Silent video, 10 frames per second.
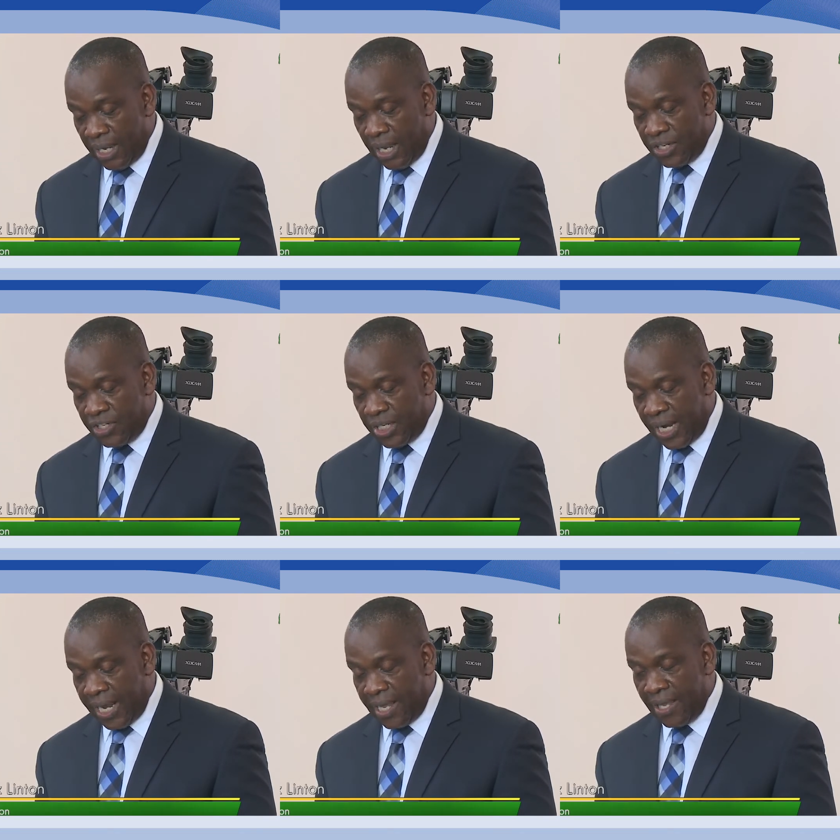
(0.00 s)
A
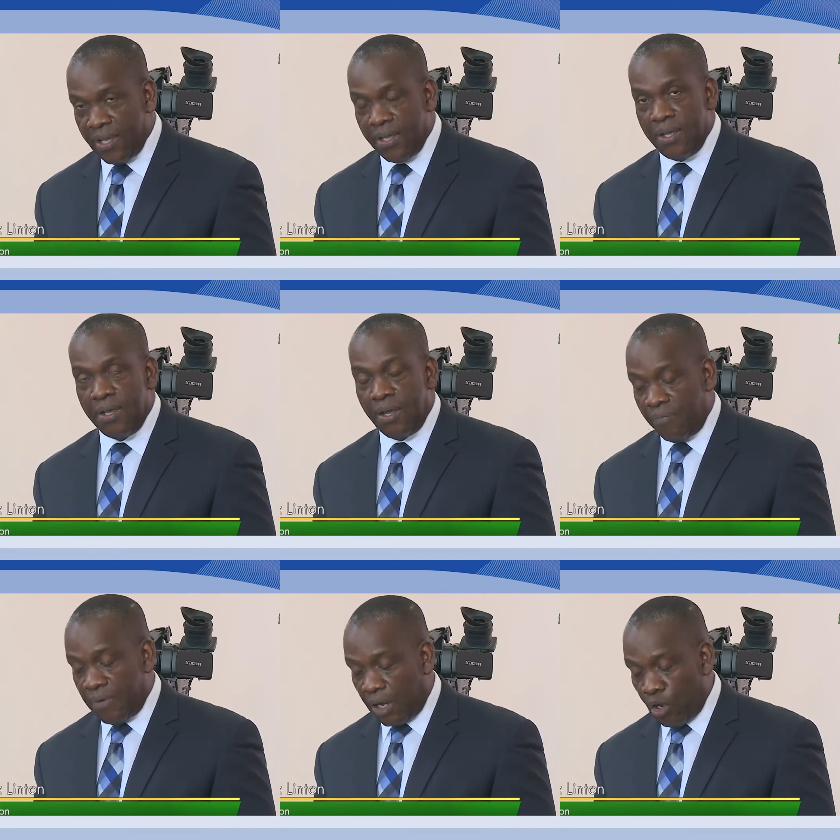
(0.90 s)
share
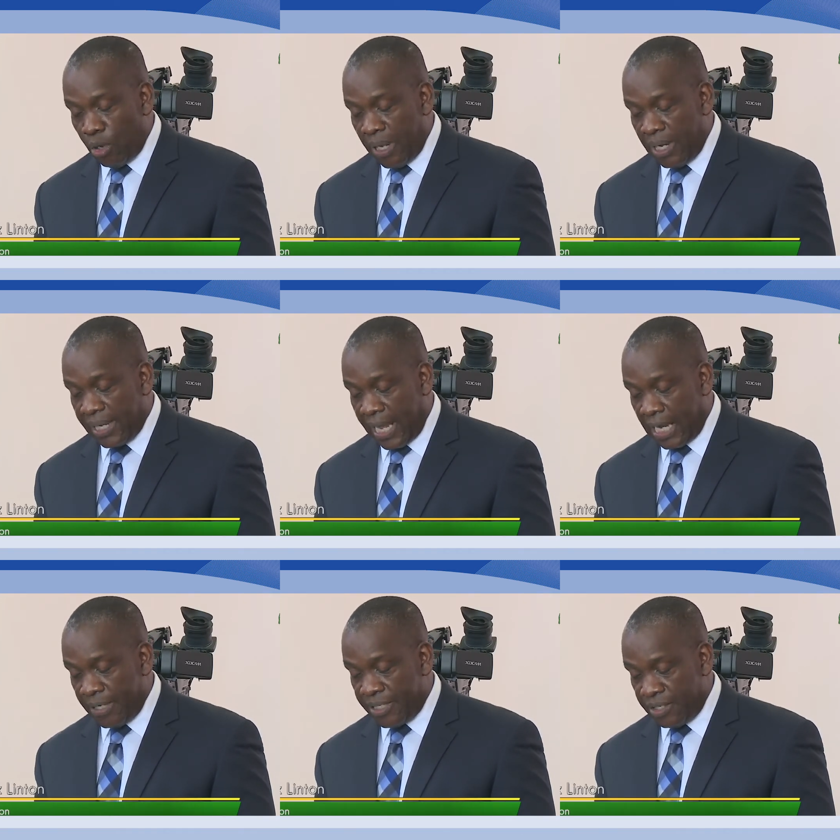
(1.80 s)
of the global
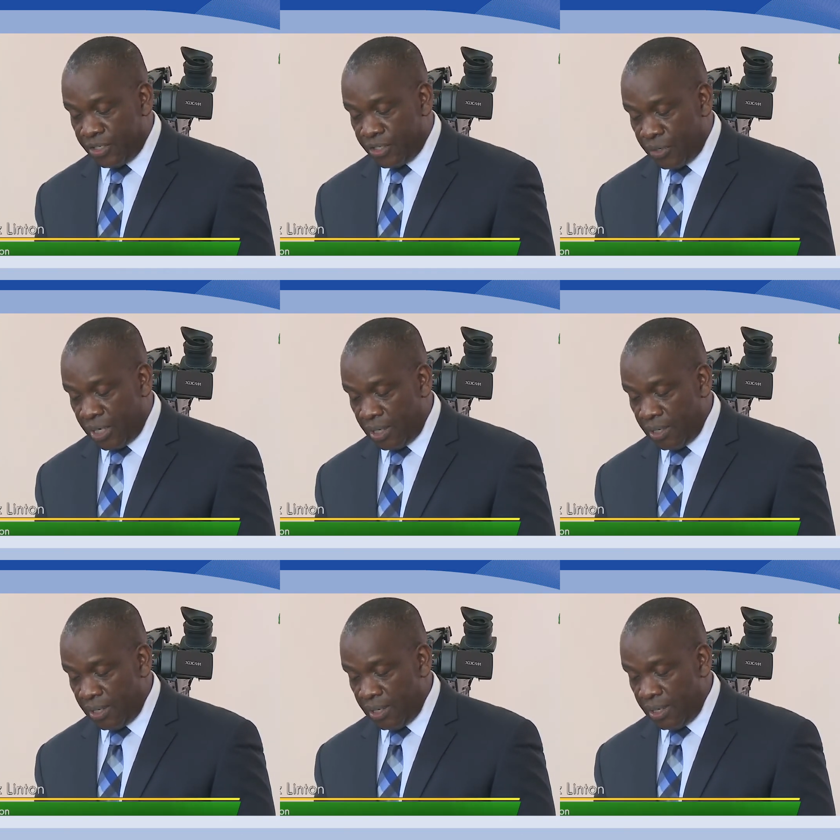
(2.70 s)
cannabis industry
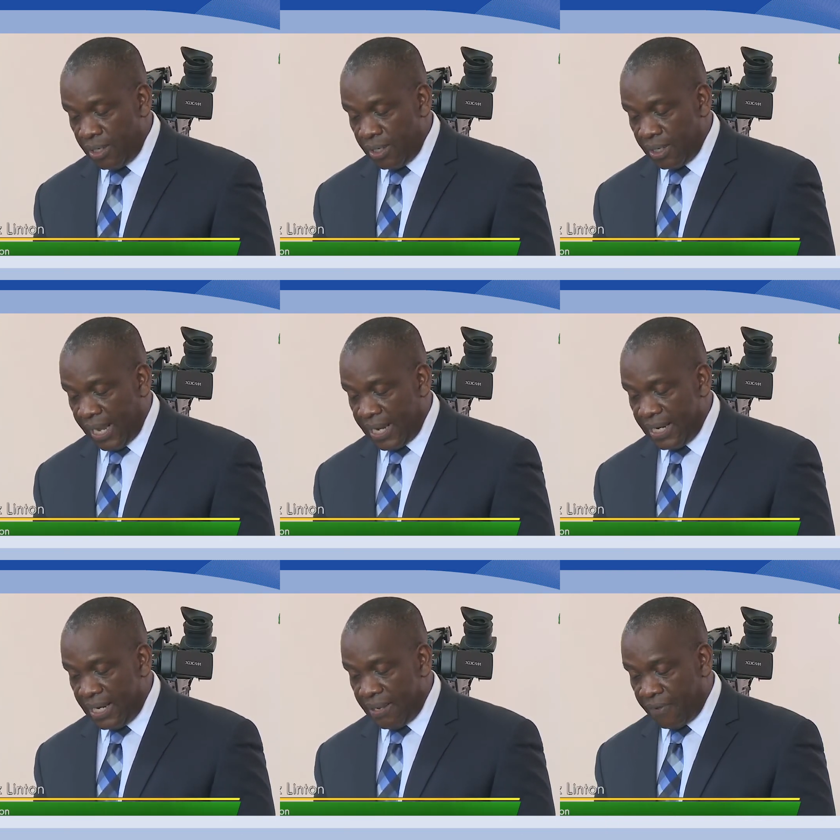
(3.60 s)
can
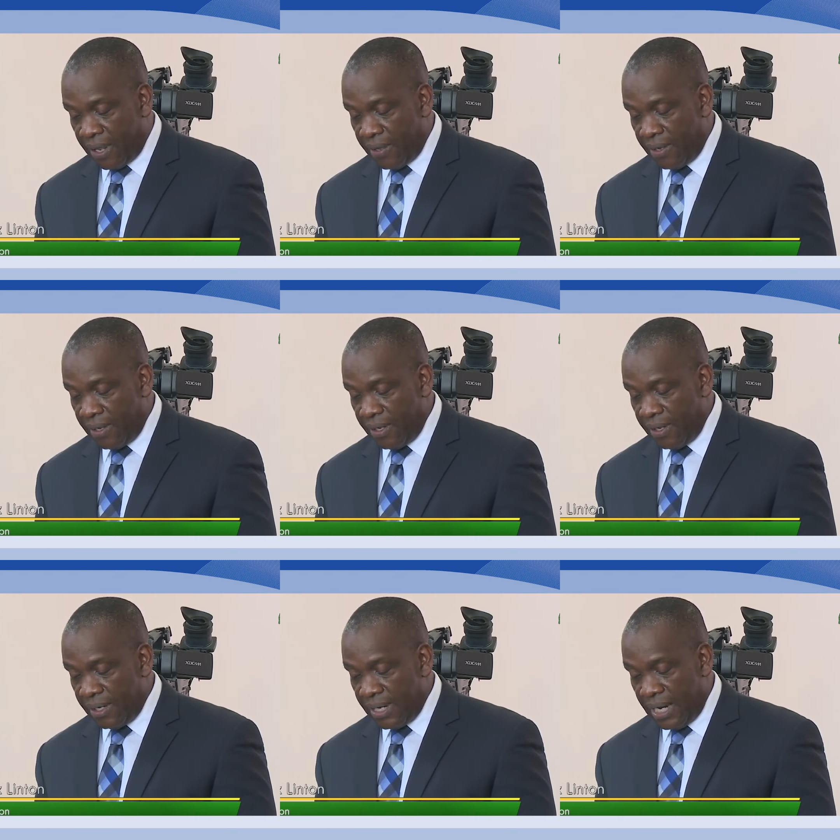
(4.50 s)
deliver
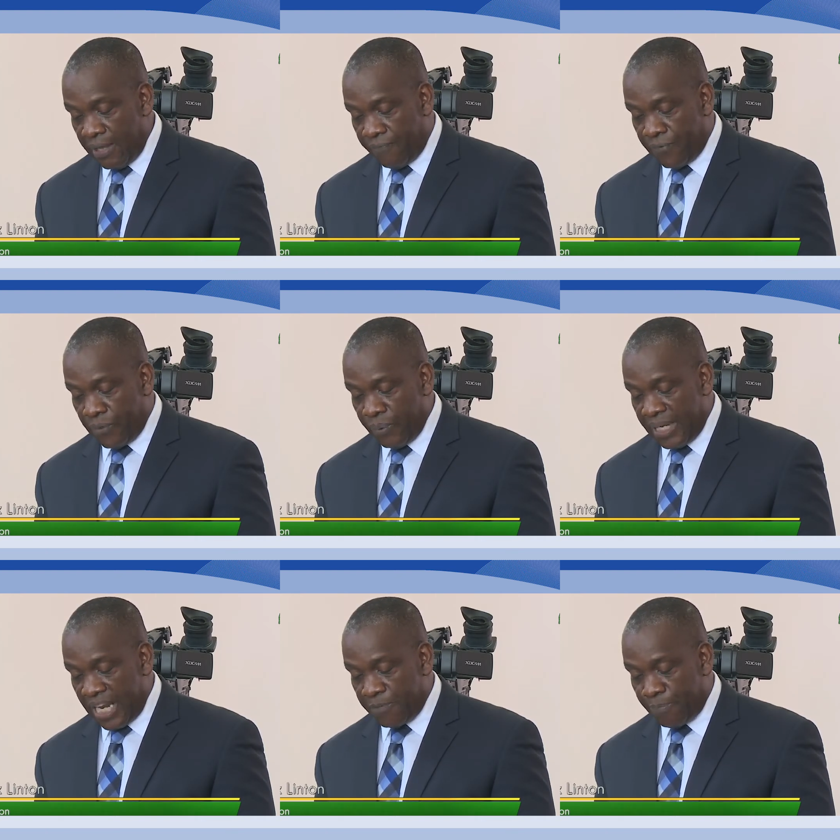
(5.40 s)
the lift we
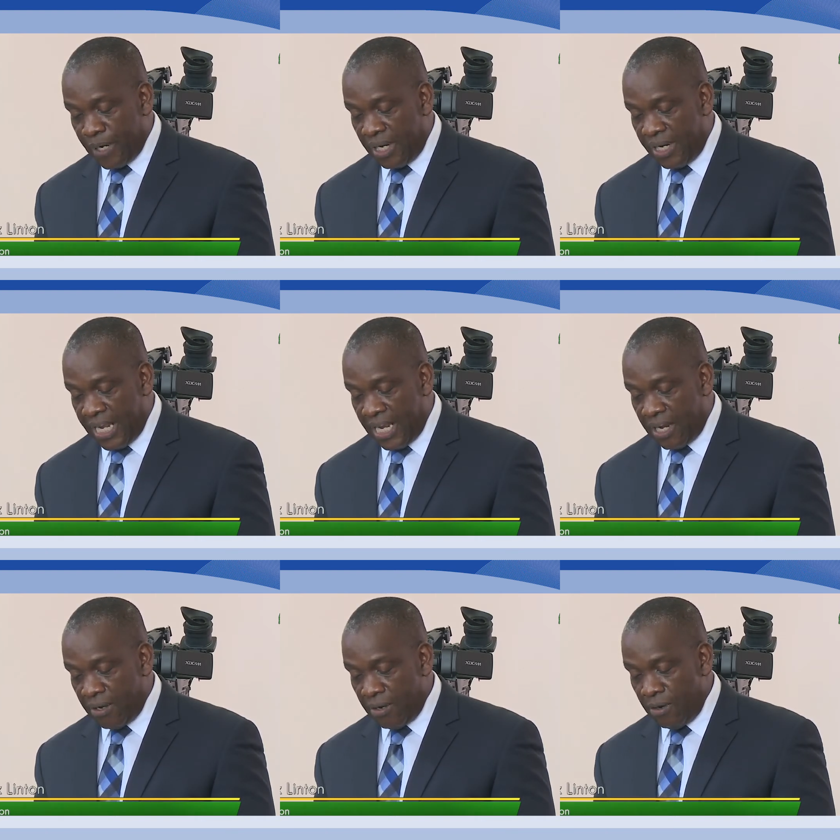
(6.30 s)
desperately
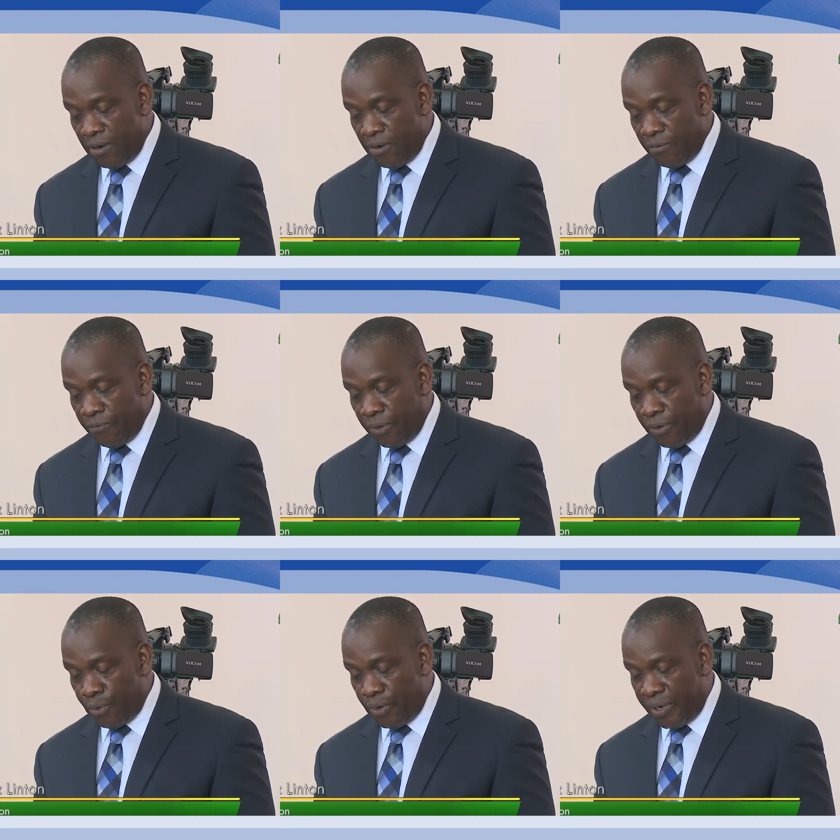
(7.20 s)
need for
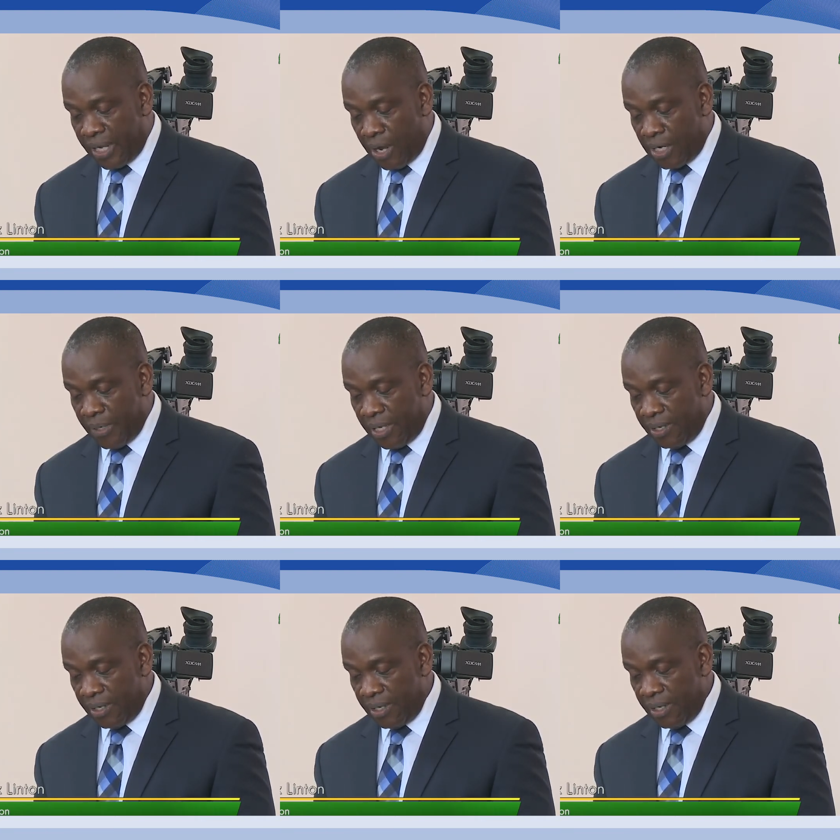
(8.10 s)
the rural economy
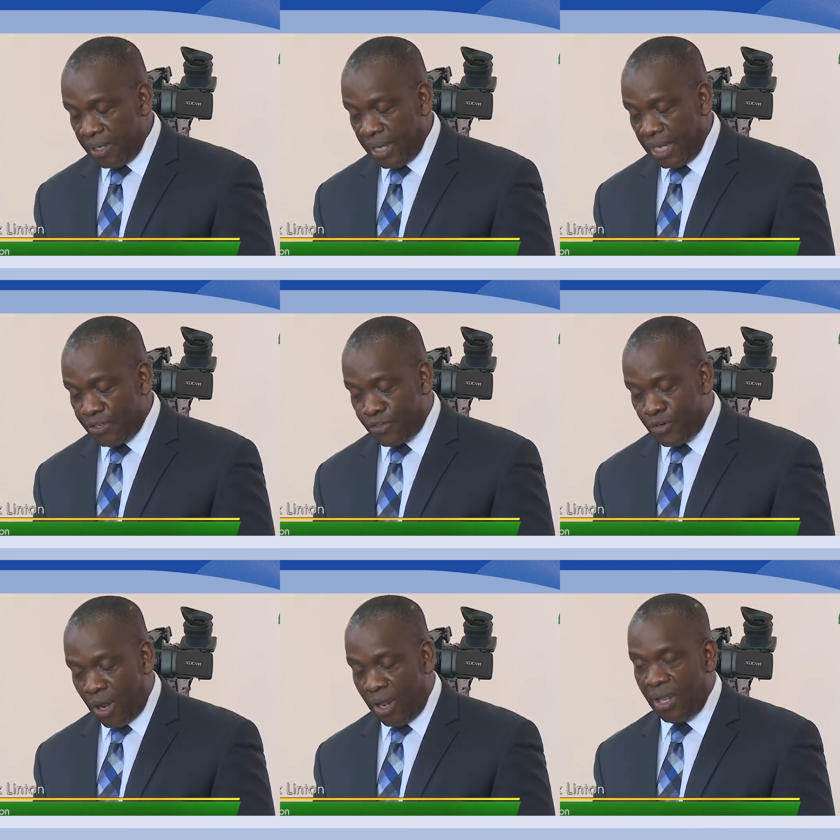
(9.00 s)
and
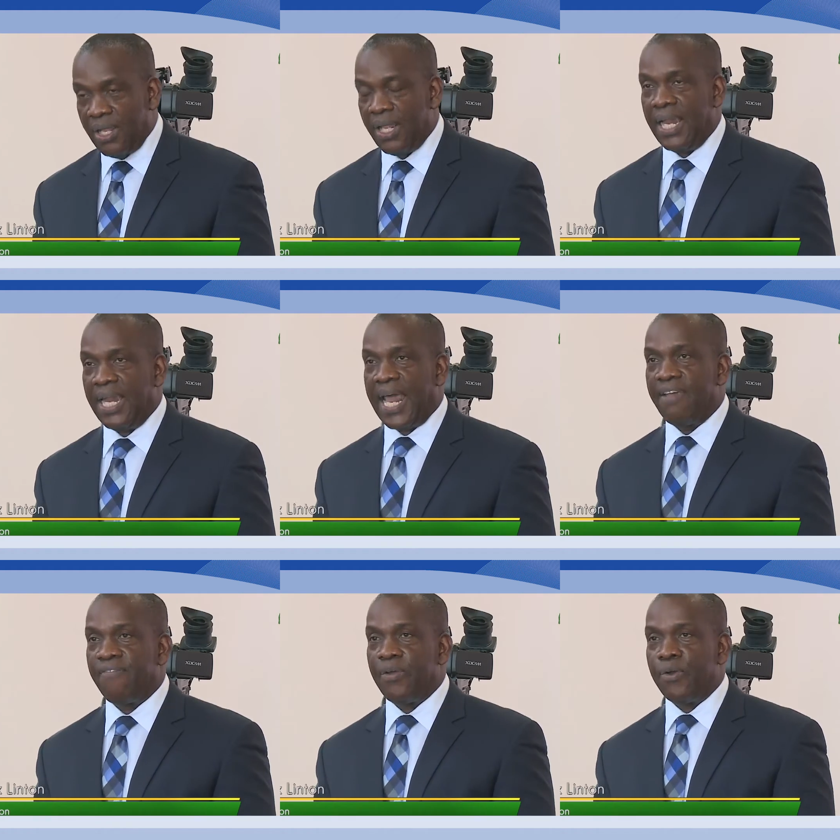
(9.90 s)
strong
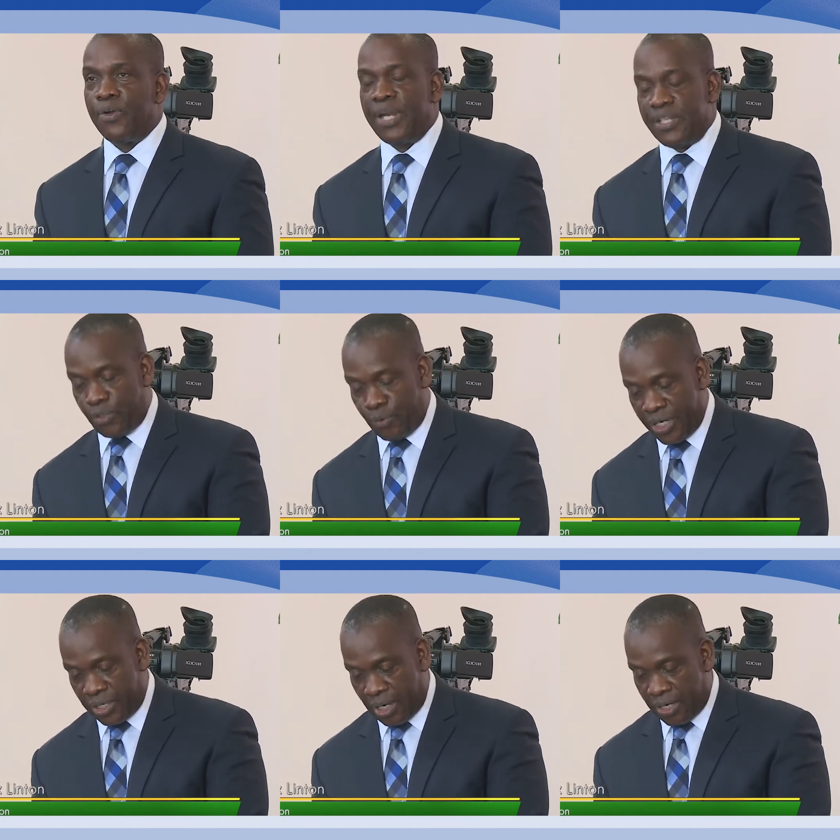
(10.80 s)
livelihood
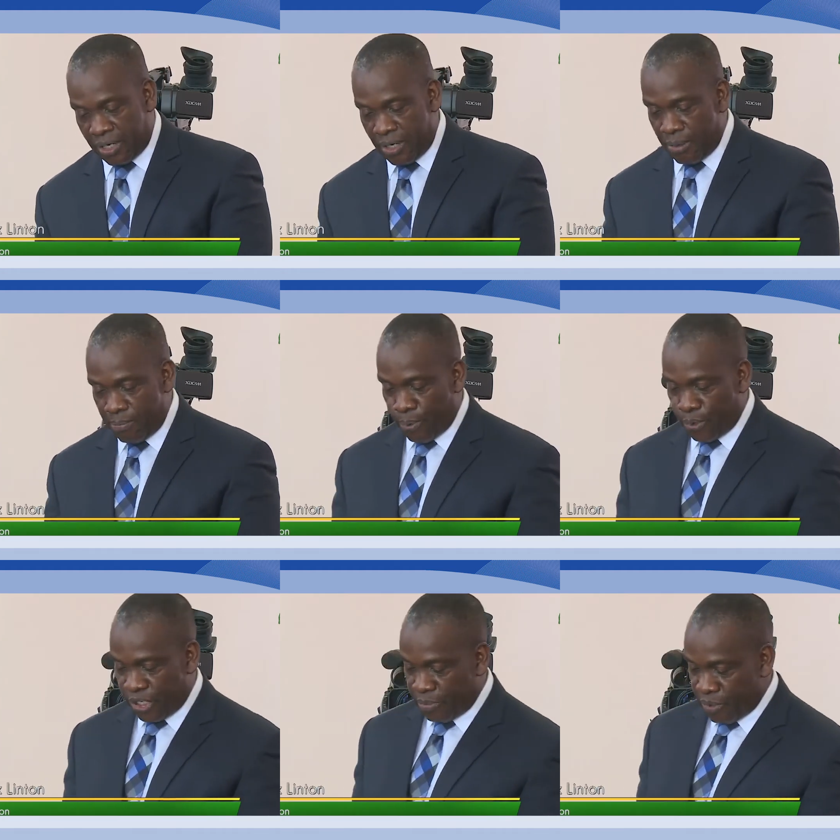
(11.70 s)
restoration
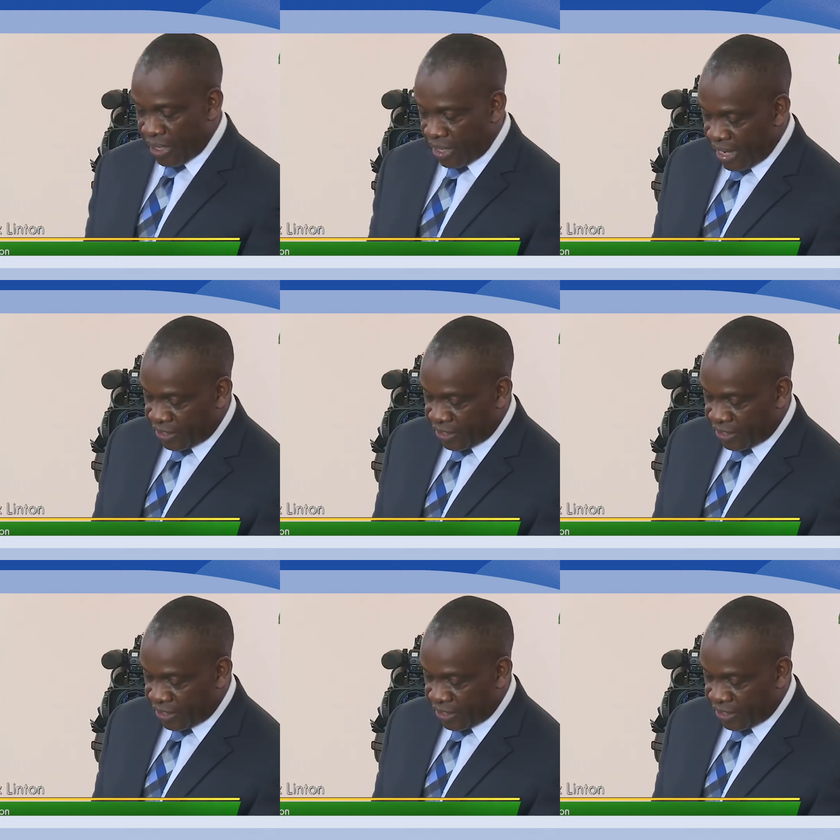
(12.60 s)
post-Maria.